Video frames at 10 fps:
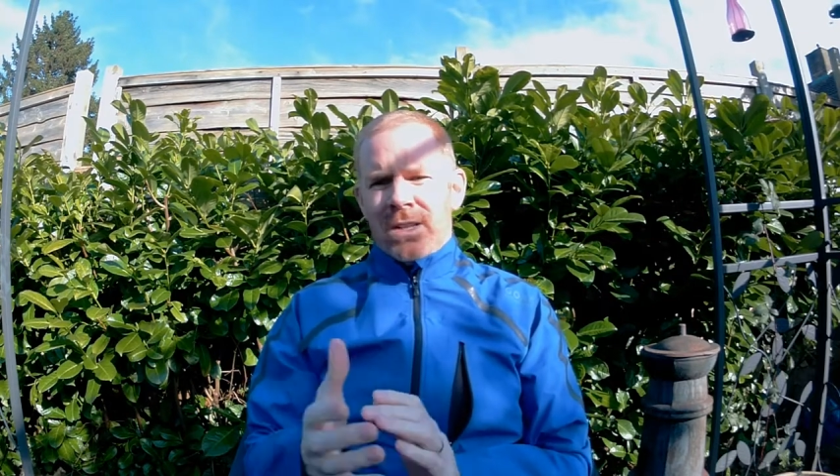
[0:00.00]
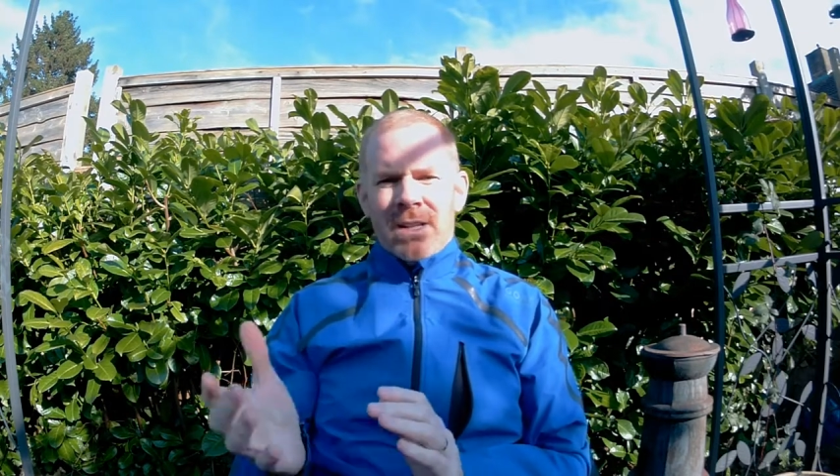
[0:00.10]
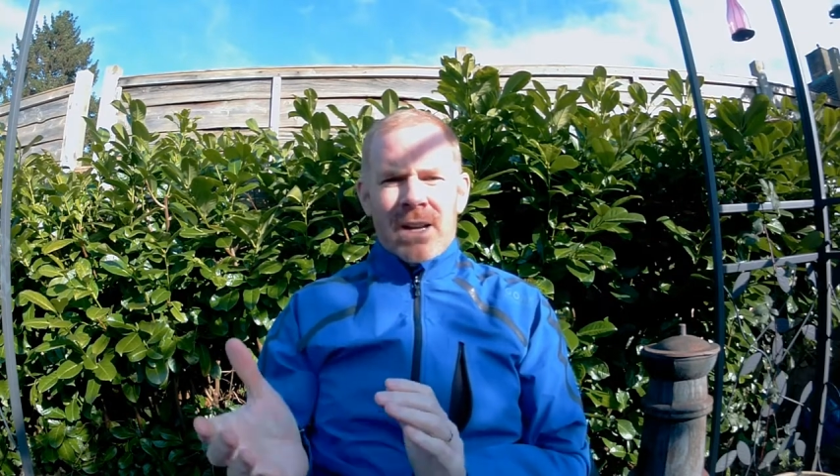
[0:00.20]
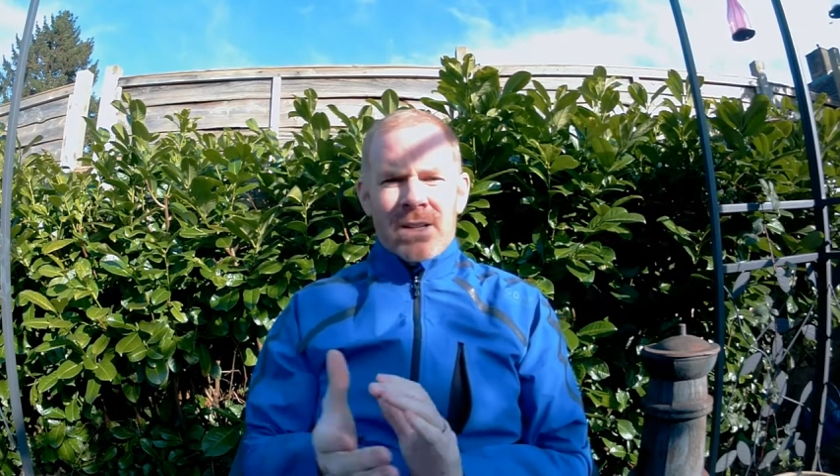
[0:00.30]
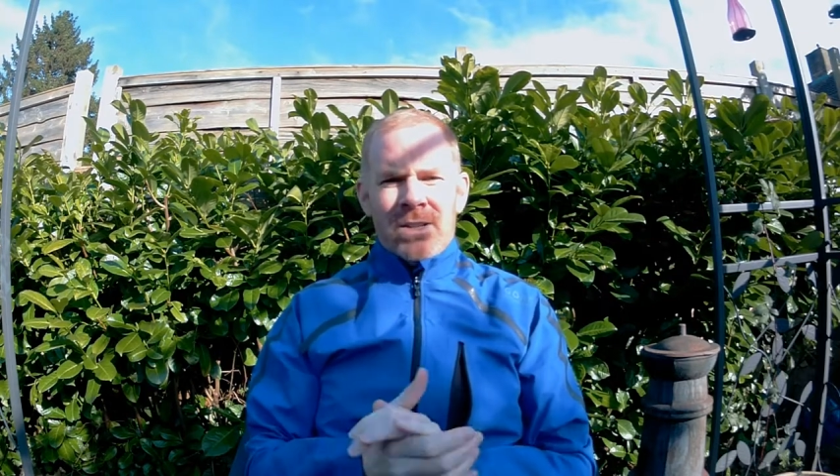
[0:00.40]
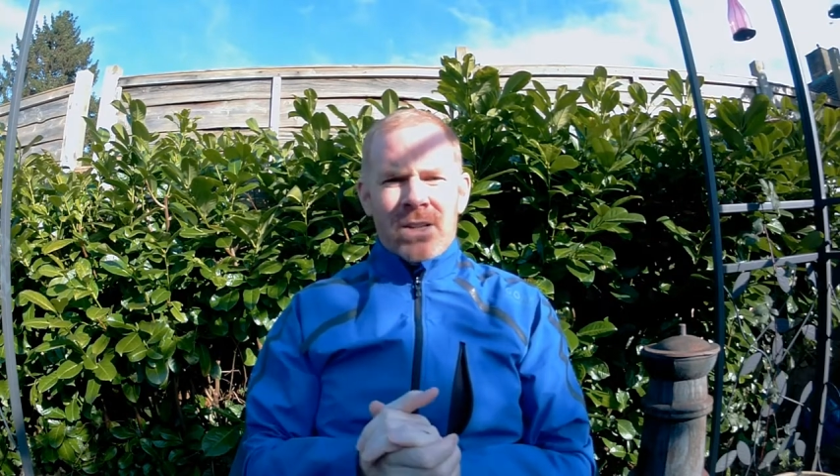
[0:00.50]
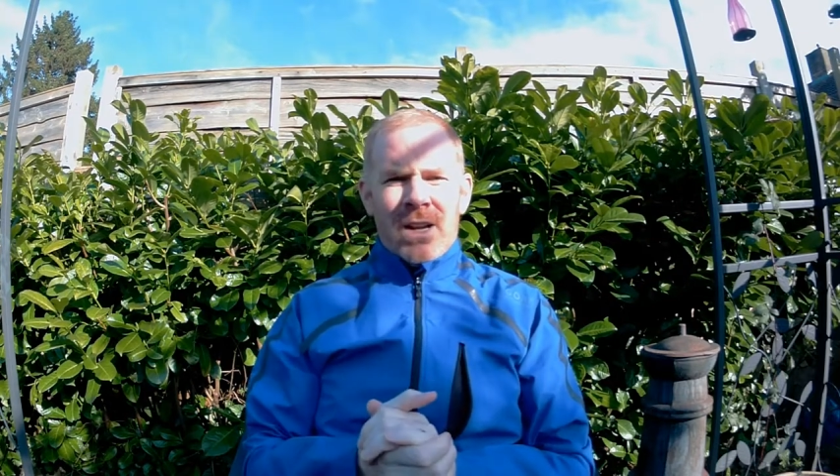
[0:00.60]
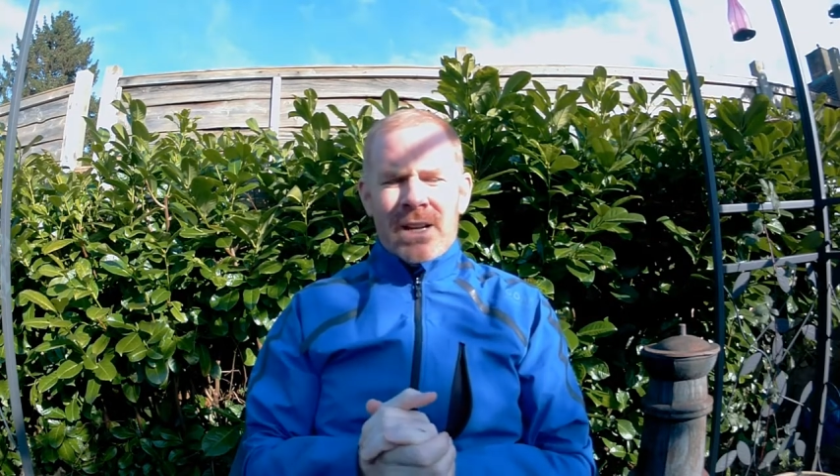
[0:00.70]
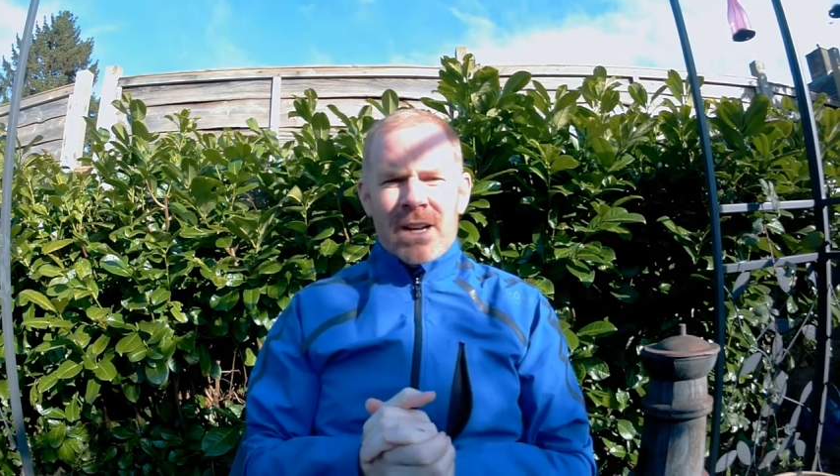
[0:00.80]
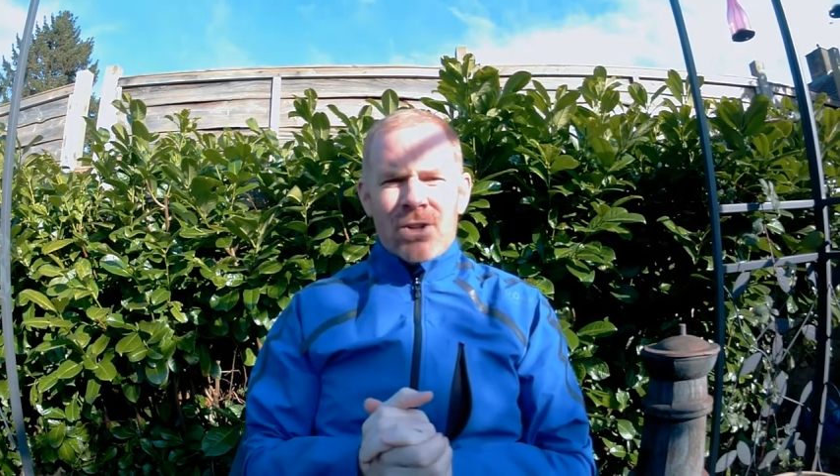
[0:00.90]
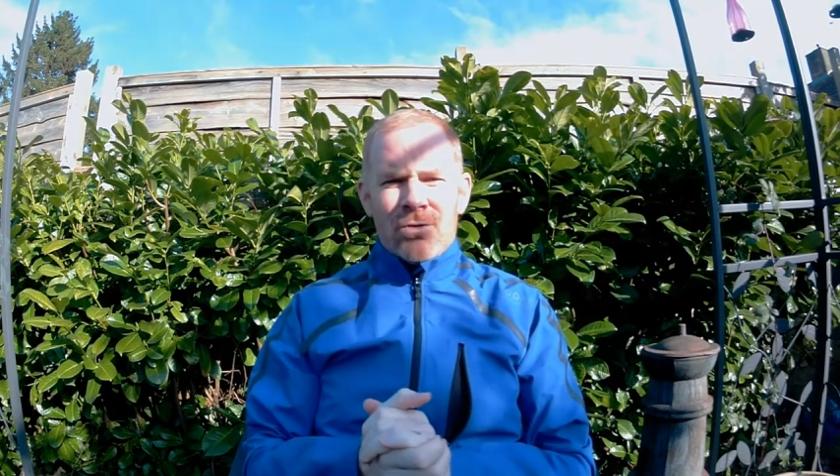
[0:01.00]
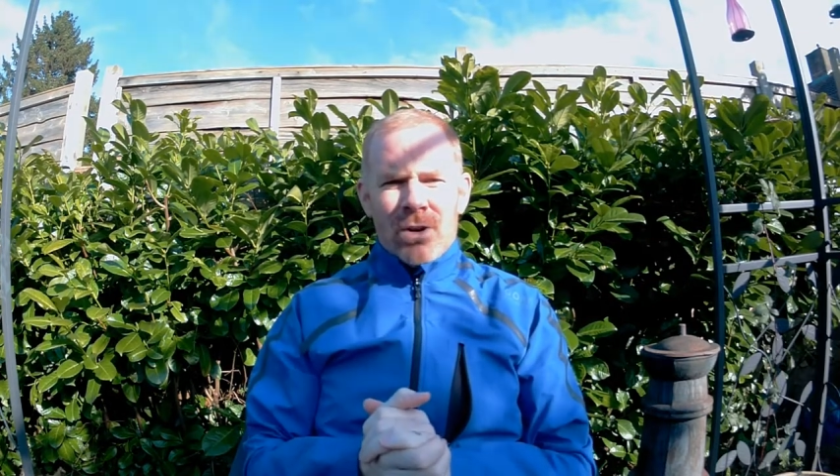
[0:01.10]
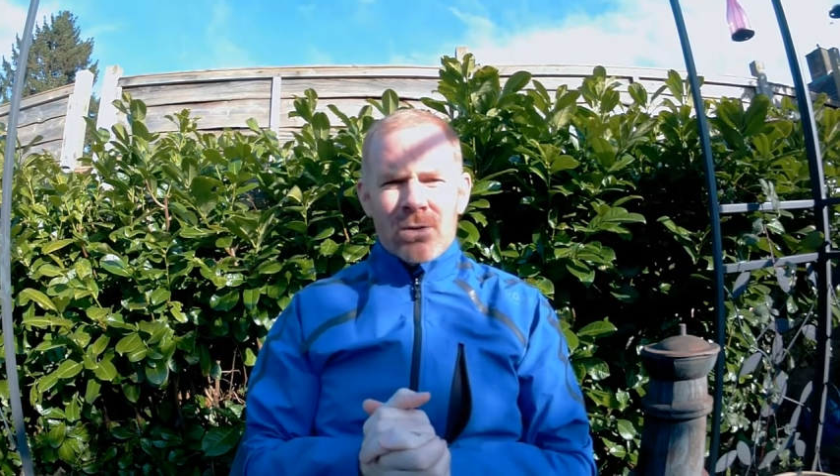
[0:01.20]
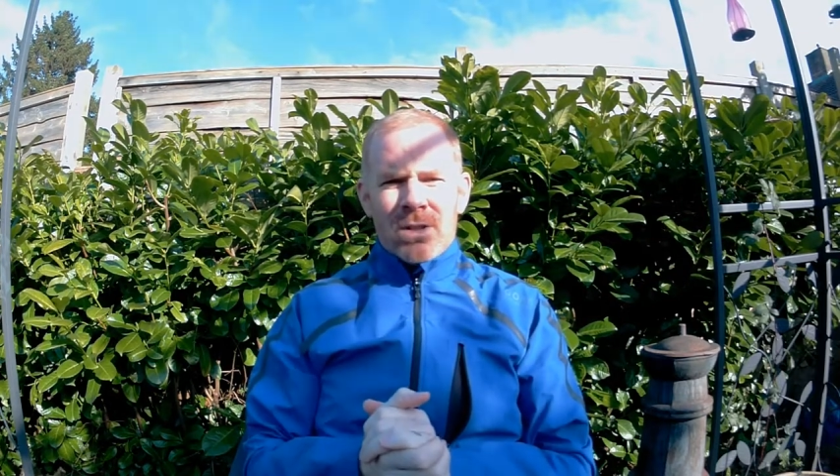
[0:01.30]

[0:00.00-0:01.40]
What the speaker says: and Astros.